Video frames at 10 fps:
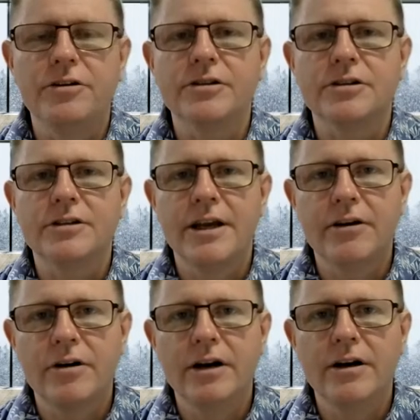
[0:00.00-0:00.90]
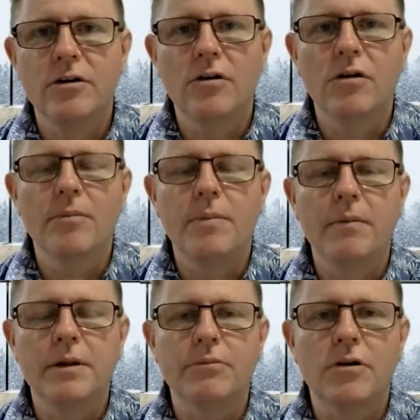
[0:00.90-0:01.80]
use a secret or a
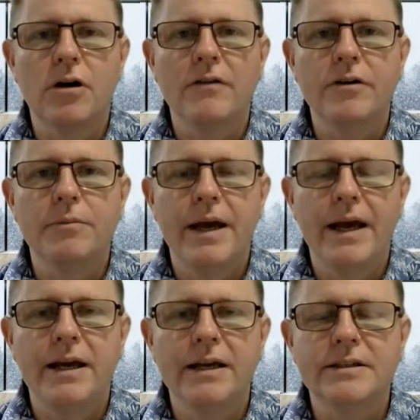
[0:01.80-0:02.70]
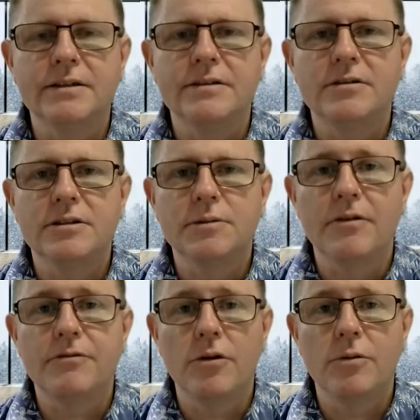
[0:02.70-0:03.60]
public-private pair to
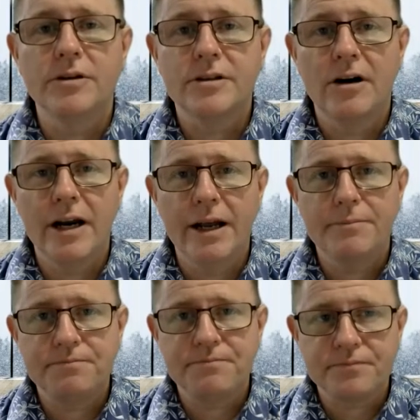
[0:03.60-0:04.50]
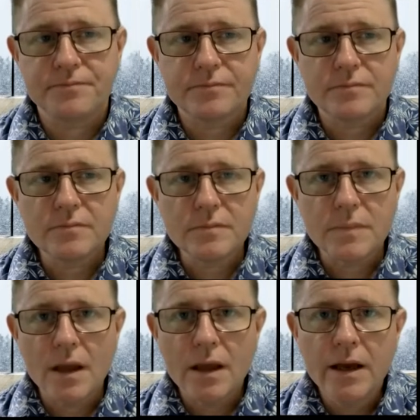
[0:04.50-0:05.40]
perform the signing.
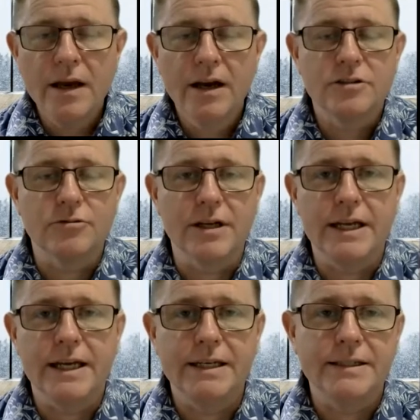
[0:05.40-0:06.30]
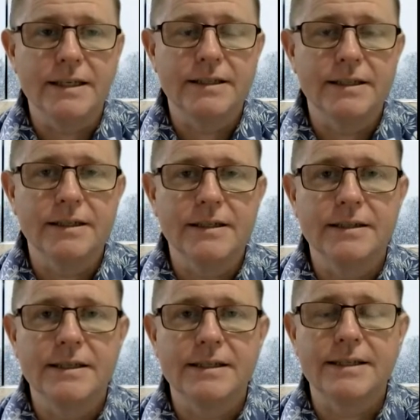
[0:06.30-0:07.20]
It's really easy
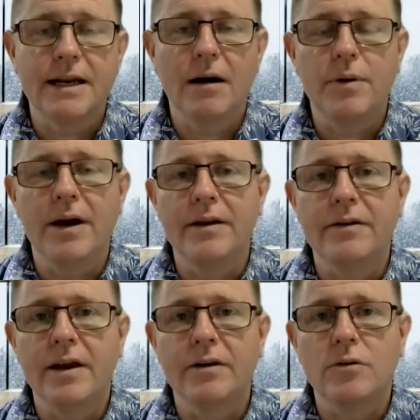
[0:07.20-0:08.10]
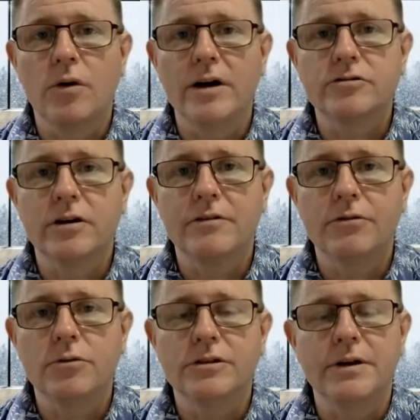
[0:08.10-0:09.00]
to set up and quite
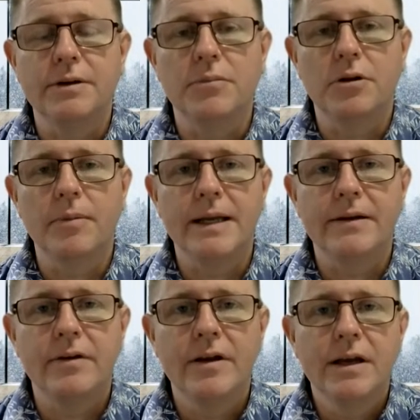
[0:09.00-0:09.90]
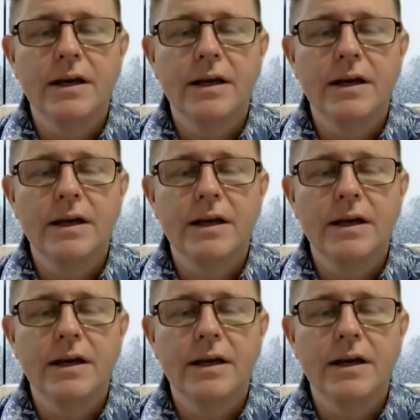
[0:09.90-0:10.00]
straightforward to implement.